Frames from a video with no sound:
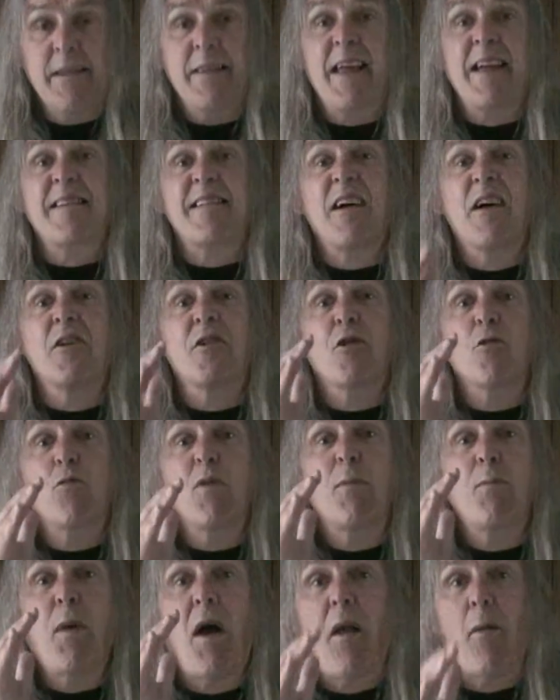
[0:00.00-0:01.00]
That's under
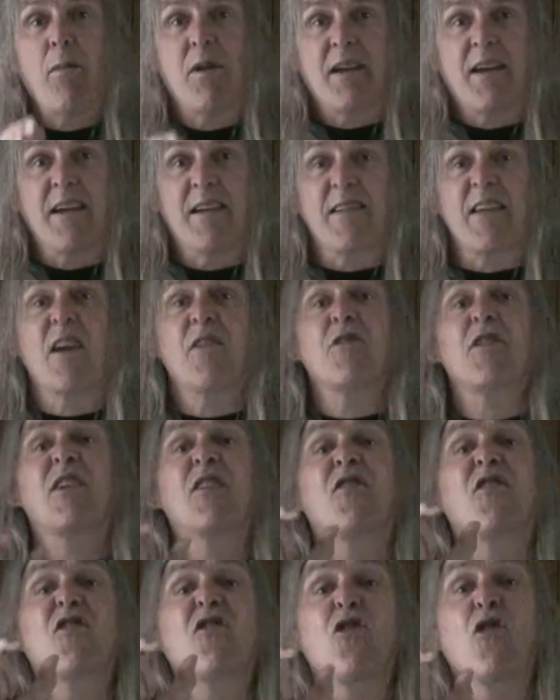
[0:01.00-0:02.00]
Republicans, under
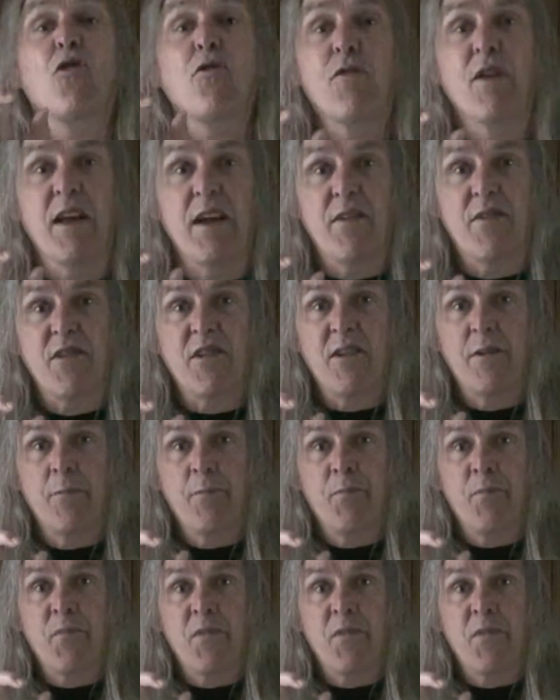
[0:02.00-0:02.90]
conservatives.